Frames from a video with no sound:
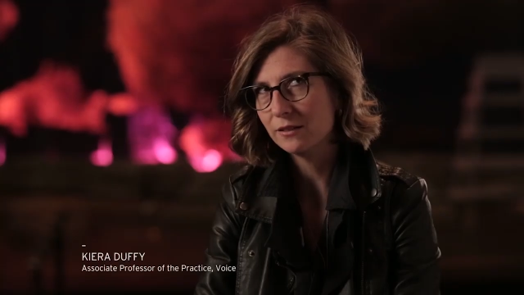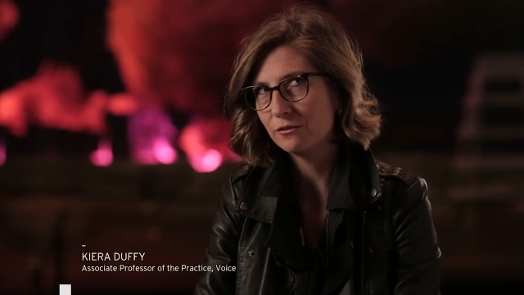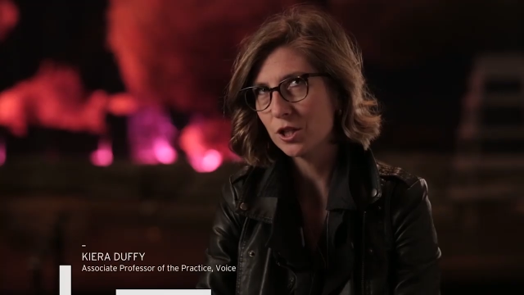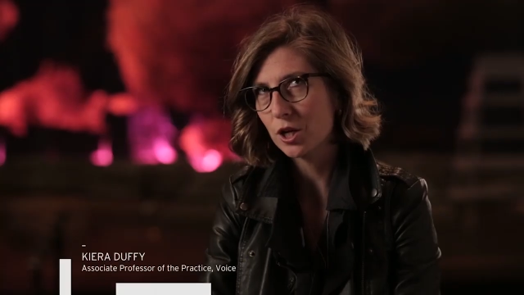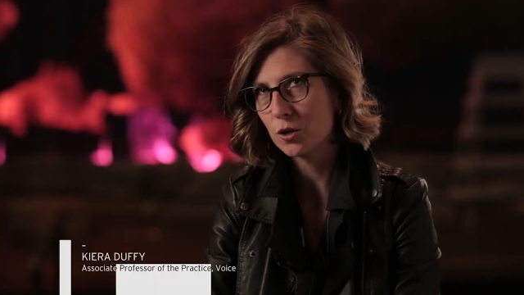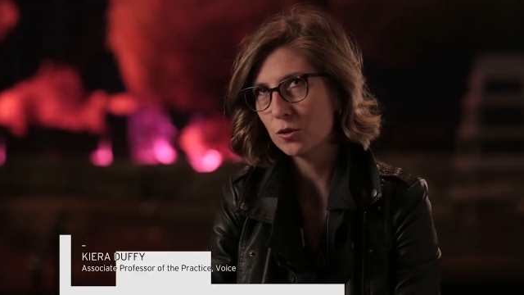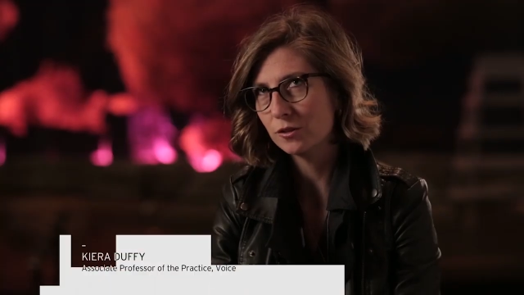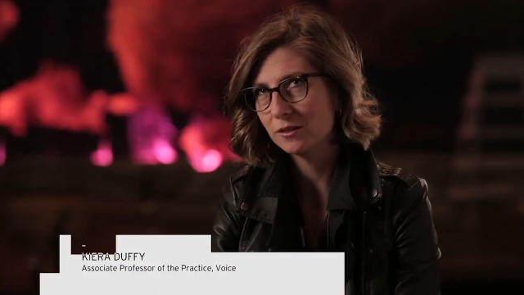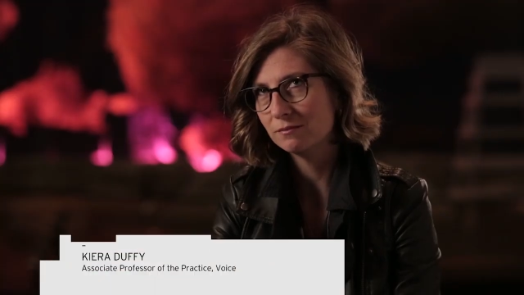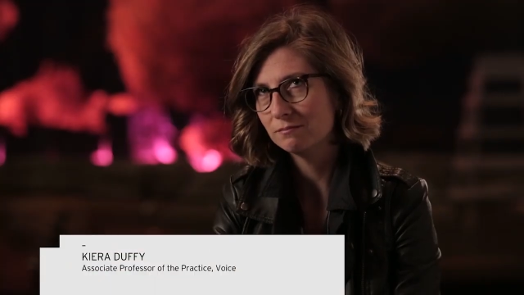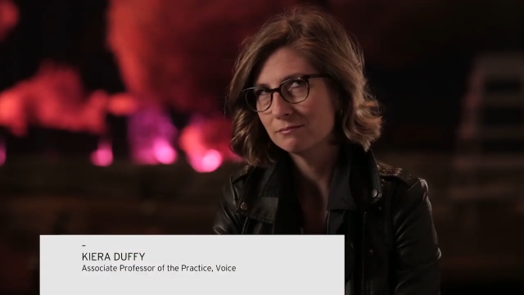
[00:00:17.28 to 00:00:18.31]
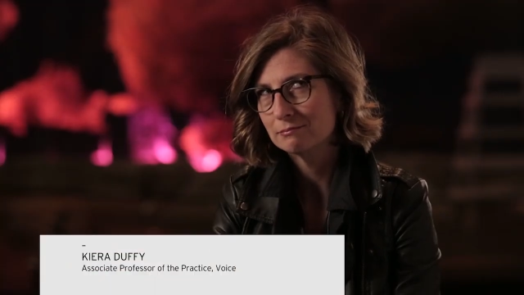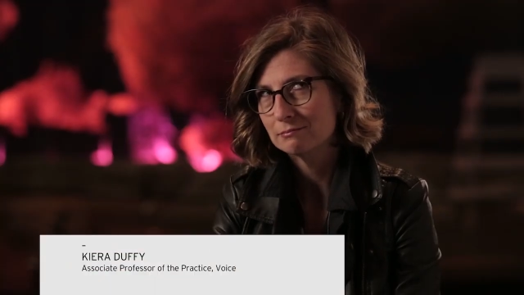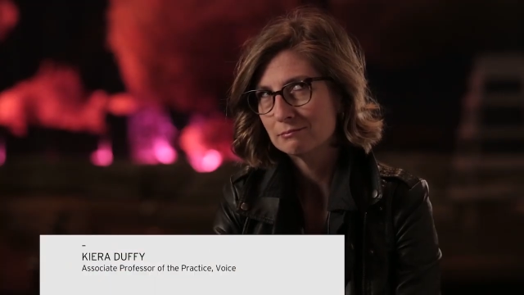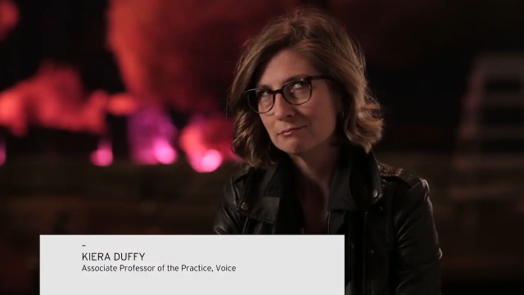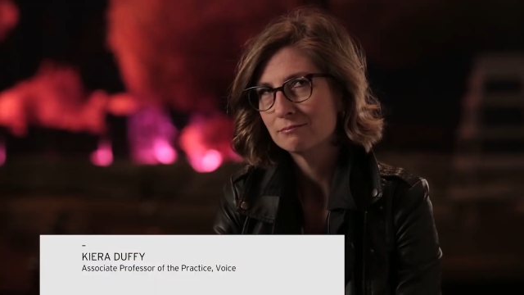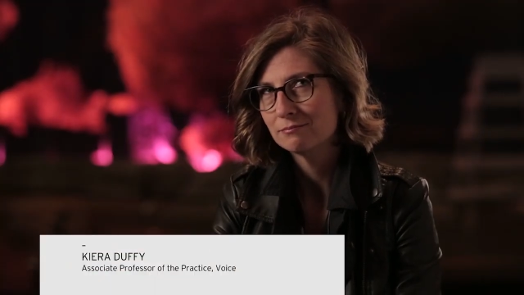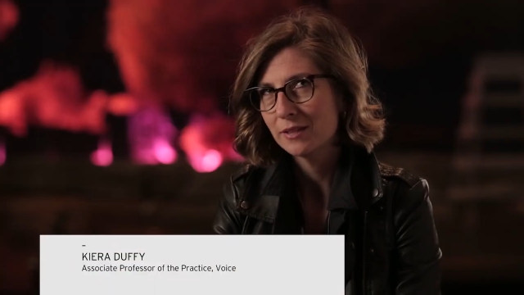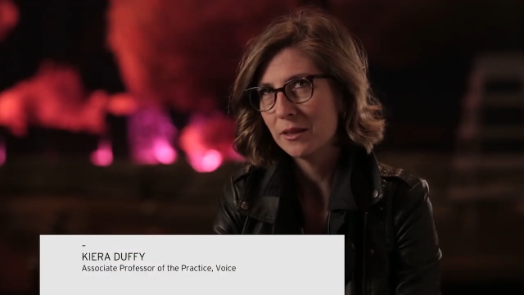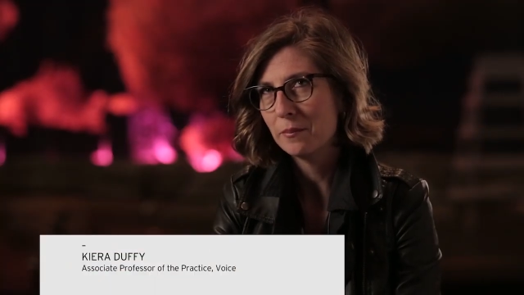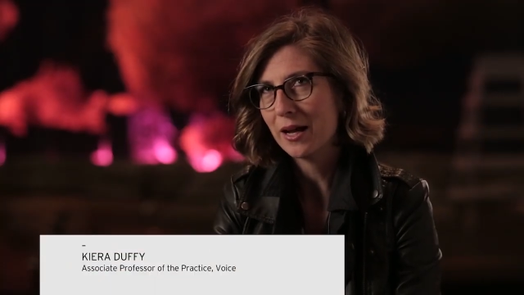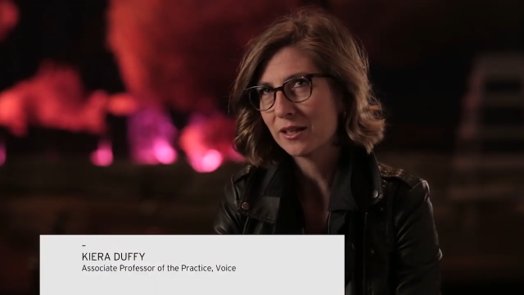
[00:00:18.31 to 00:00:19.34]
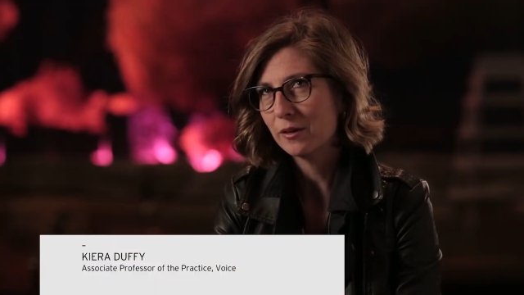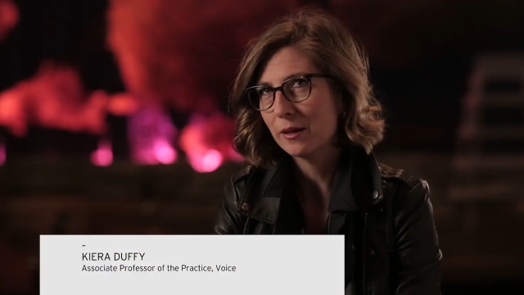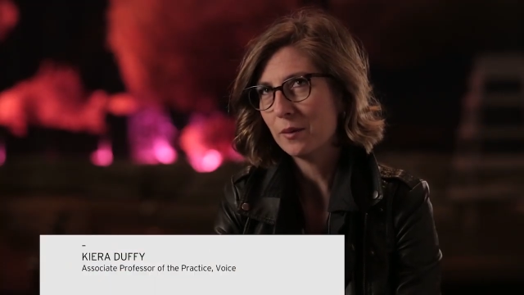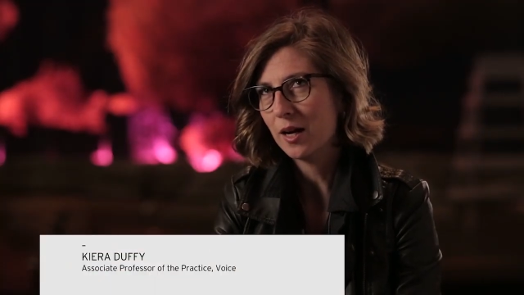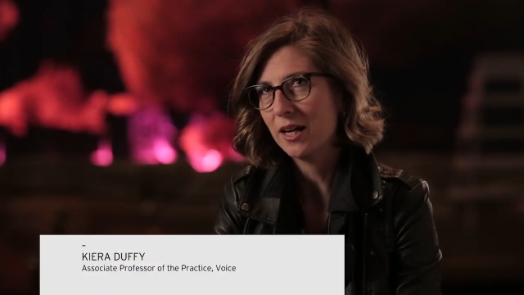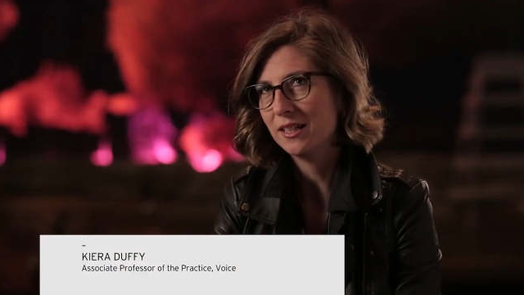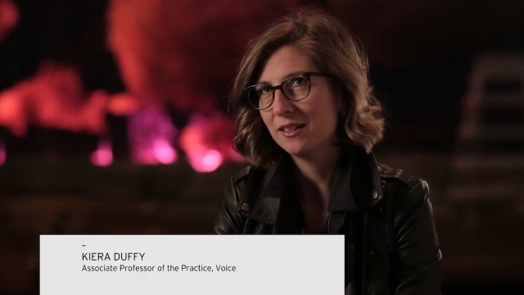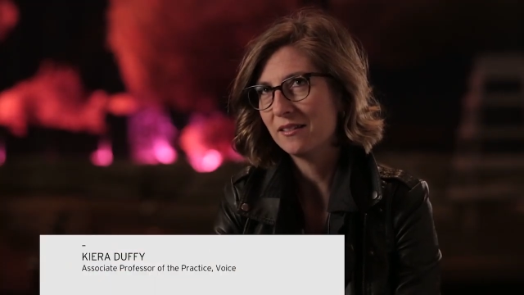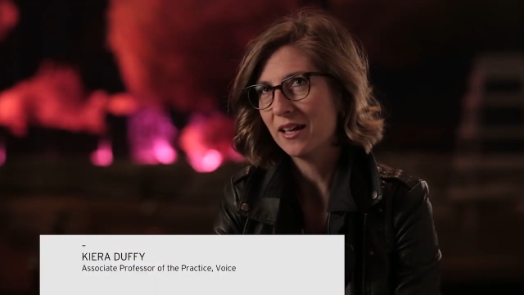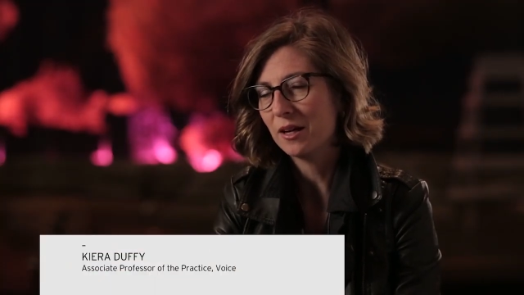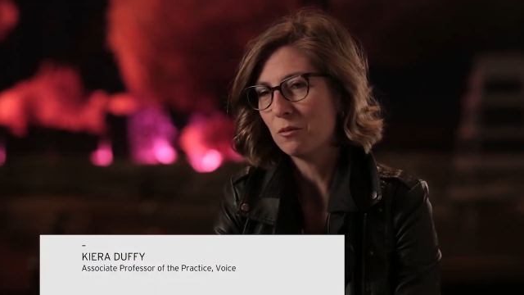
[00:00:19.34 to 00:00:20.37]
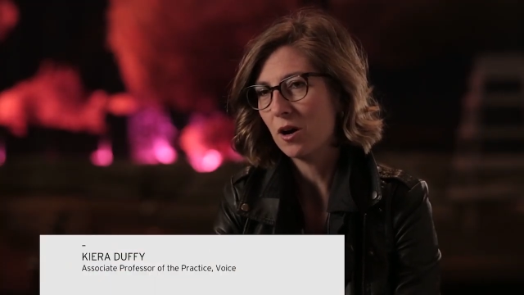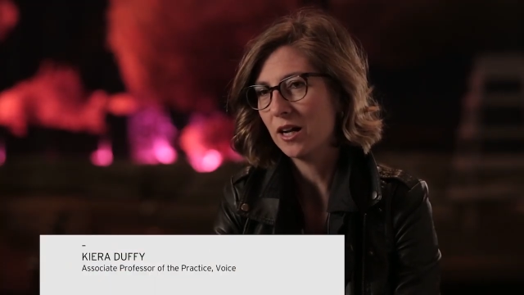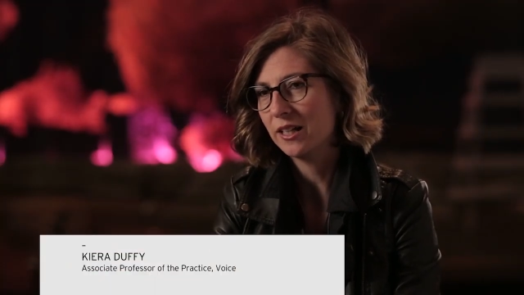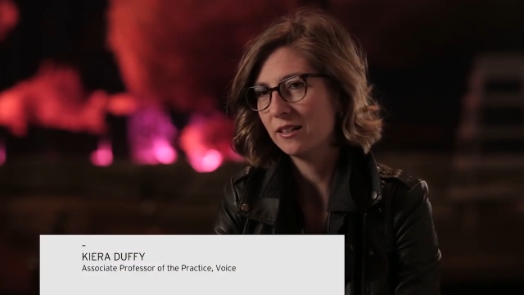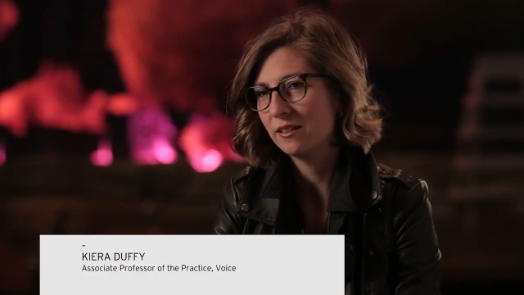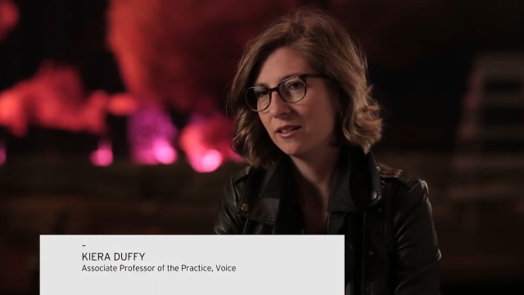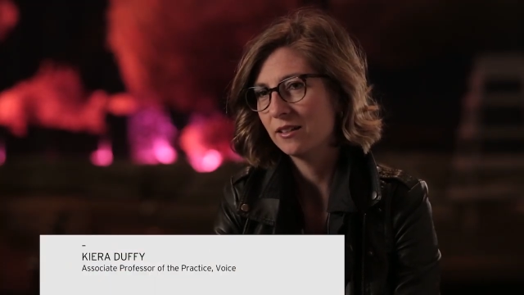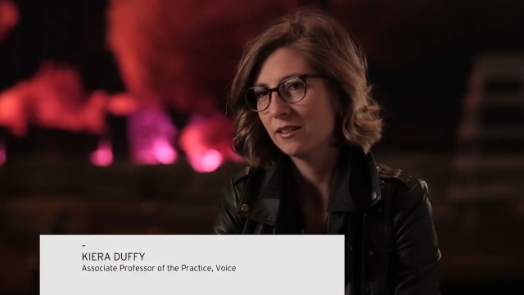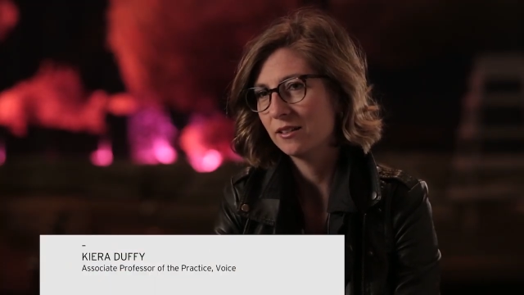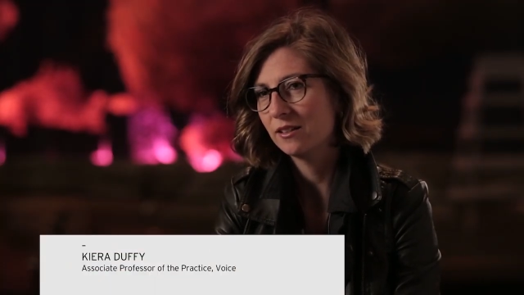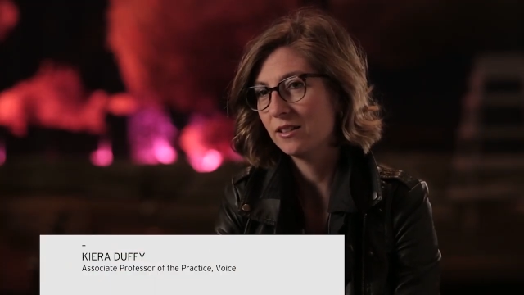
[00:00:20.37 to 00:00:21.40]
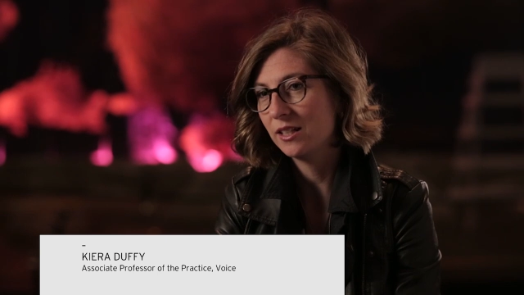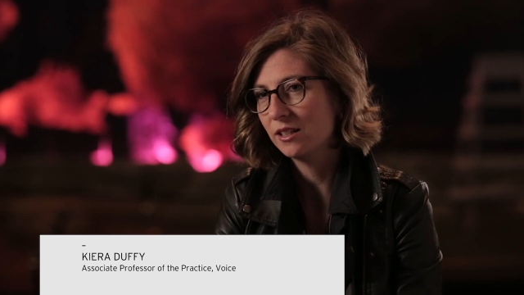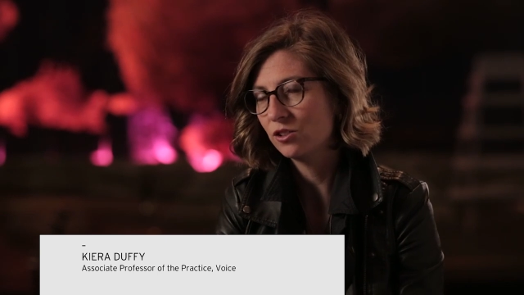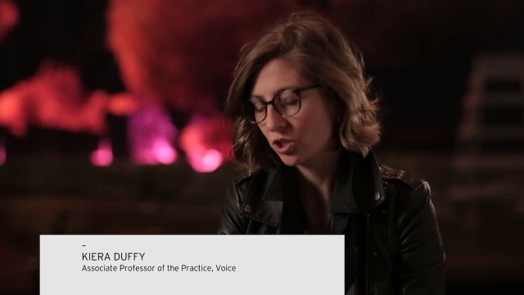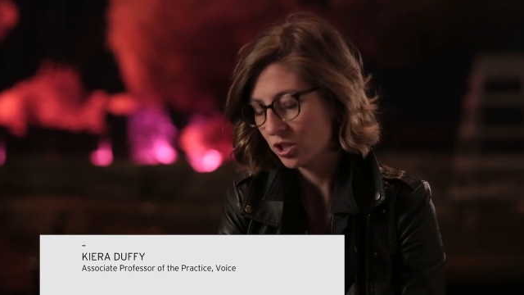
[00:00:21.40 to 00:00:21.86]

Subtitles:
of known in the back of my mind that I wanted to teach.